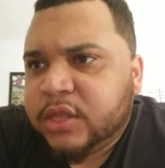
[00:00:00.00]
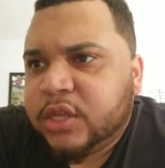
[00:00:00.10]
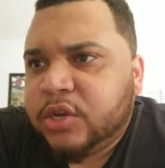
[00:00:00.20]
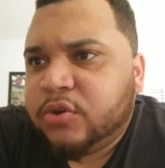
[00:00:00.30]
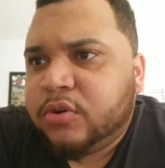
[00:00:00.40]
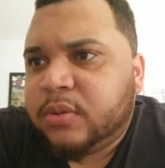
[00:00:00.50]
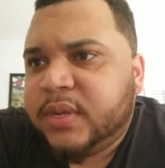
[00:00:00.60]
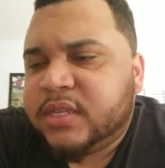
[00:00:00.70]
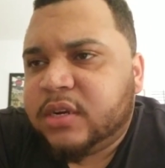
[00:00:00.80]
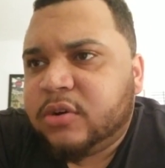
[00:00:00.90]
The norm
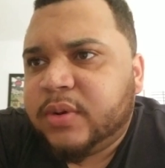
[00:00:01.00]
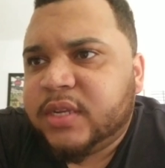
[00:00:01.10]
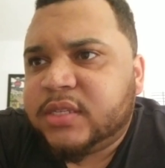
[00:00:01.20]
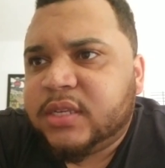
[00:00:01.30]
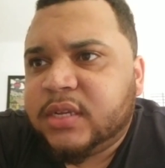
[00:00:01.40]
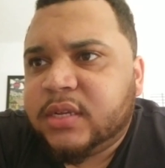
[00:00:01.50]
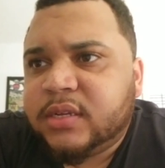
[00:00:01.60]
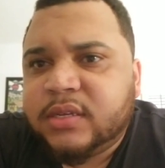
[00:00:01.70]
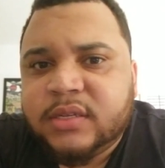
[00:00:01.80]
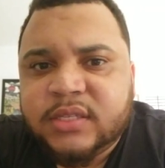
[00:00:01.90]
isn't always to
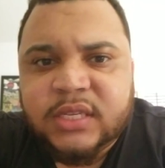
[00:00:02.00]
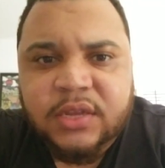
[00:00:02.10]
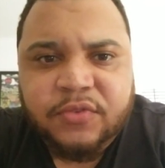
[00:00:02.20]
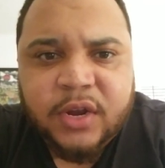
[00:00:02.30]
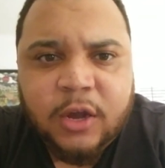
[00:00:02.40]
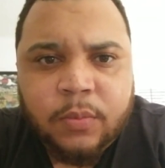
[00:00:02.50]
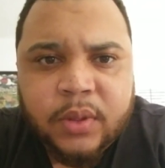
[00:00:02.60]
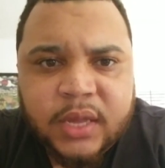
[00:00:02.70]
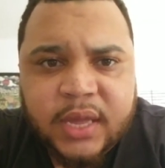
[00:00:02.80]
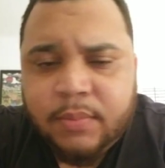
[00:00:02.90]
seek for
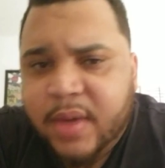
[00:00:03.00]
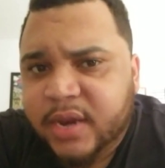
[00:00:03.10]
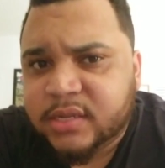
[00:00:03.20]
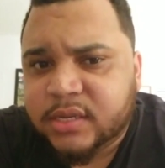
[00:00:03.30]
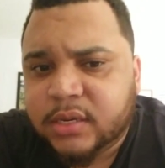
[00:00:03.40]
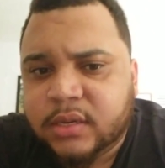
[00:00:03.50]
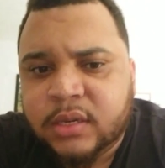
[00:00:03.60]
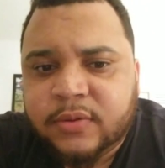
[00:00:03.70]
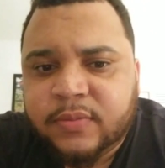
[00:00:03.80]
help, get medicine.